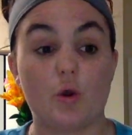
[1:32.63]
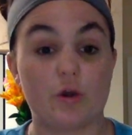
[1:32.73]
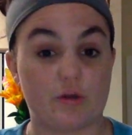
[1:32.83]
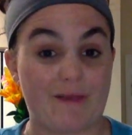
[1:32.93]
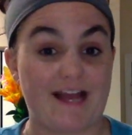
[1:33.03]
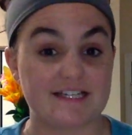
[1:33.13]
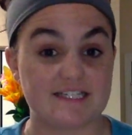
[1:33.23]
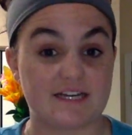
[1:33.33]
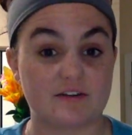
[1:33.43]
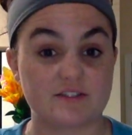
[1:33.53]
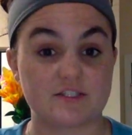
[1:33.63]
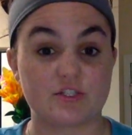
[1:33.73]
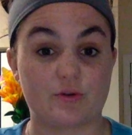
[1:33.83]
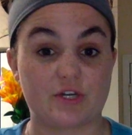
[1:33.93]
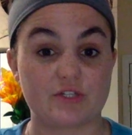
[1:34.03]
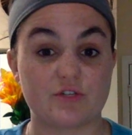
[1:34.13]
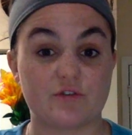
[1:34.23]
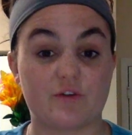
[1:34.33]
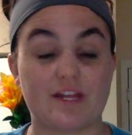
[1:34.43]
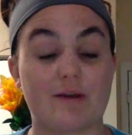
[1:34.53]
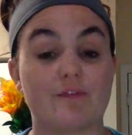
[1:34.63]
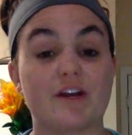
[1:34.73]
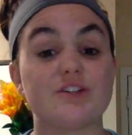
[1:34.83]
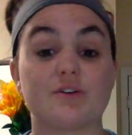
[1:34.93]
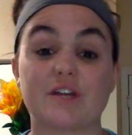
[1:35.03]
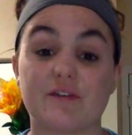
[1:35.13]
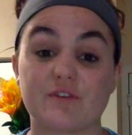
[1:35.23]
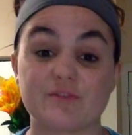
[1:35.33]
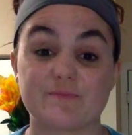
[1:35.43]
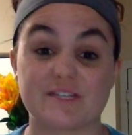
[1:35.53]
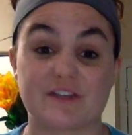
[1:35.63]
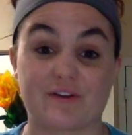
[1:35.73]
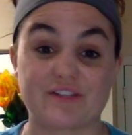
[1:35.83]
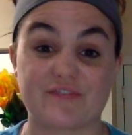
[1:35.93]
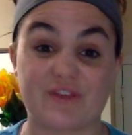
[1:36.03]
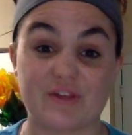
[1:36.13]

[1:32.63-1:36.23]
oil pastels, and so on and so forth. However, I don't have those materials